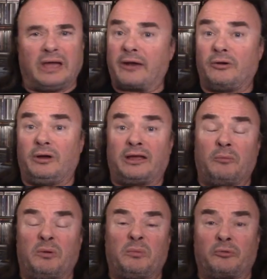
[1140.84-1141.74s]
I don't know. I can't
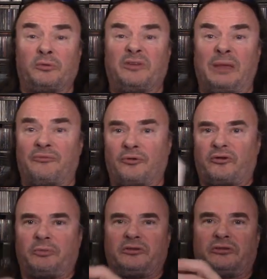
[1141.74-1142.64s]
remember which one came
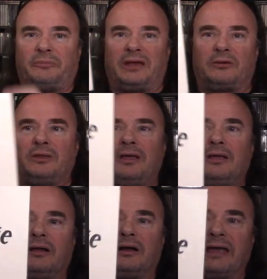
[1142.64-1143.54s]
first, but it doesn't matter.
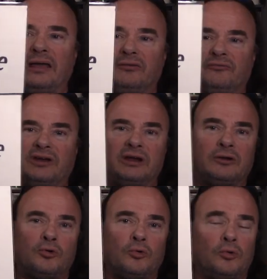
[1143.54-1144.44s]
Again, very
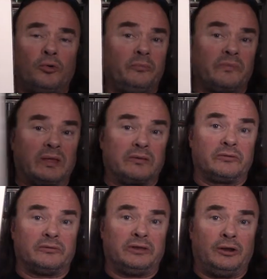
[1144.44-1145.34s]
cool,
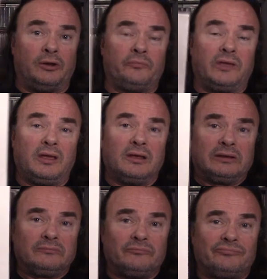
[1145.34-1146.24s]
you know,
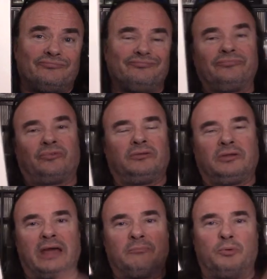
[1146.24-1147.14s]

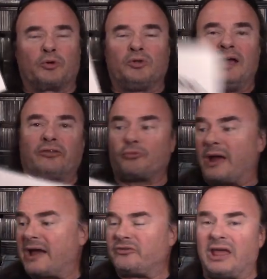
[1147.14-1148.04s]
kind of borderline
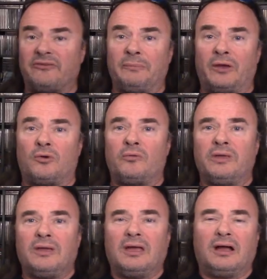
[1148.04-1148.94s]
thrash, heavy metal.
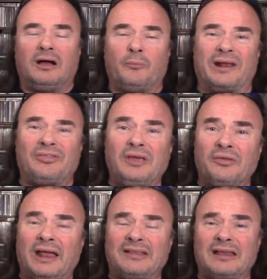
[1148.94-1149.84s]
Um, when I think
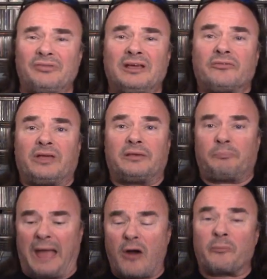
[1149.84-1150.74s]
of that, I tend to think of like
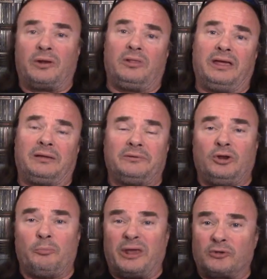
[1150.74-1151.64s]
power metal, like you
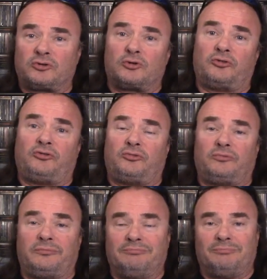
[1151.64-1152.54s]
know, Metal
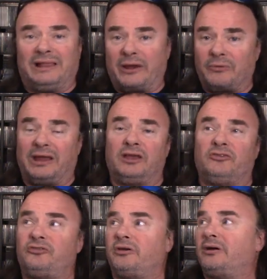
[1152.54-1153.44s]
Church, Meliah
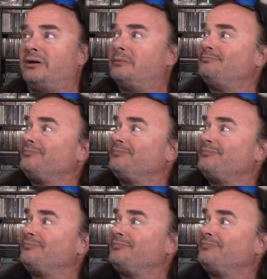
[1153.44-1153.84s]
Rage, uh,